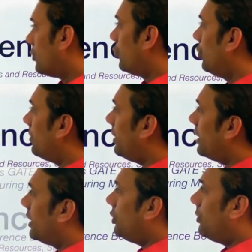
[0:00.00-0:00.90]

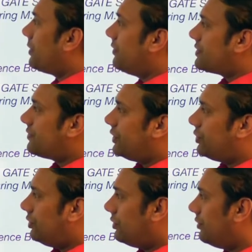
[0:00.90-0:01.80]
So in your previous
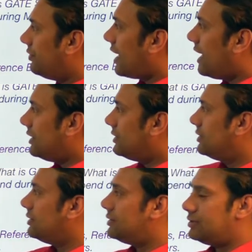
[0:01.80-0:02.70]
video, we had
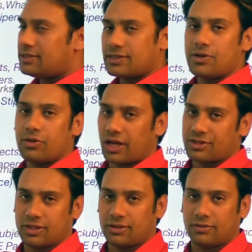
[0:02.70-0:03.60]
this
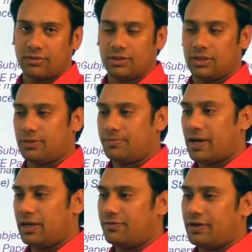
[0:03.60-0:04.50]
introduction uh,
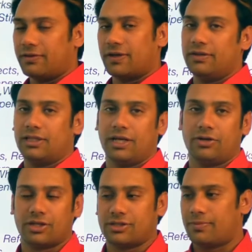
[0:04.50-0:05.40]
part. We have covered the
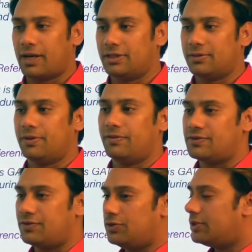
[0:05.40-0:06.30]
introduction part in the
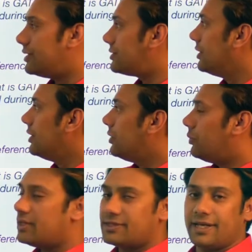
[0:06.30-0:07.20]
previous video that is
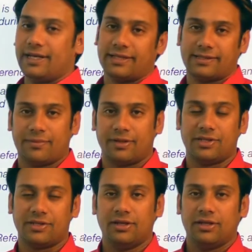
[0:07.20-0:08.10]
what is GATE
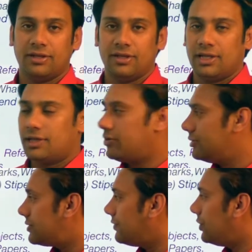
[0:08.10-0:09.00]
examination. Now
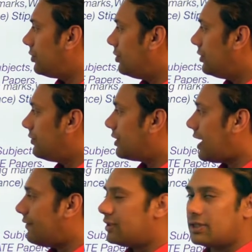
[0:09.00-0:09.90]
in this video, we are
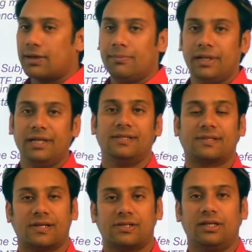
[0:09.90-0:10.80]
having the complete
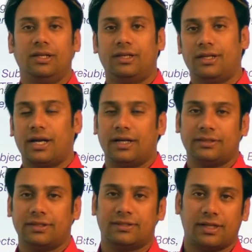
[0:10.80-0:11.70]
discussion
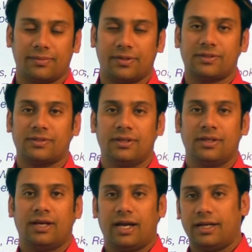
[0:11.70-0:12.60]
regarding the syllabus
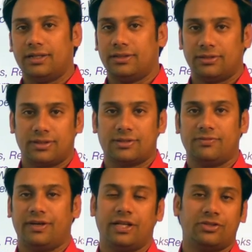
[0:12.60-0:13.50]
and the
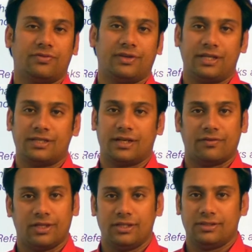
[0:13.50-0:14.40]
weightage of each and
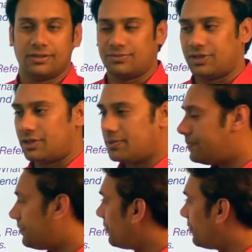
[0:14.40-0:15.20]
every subject.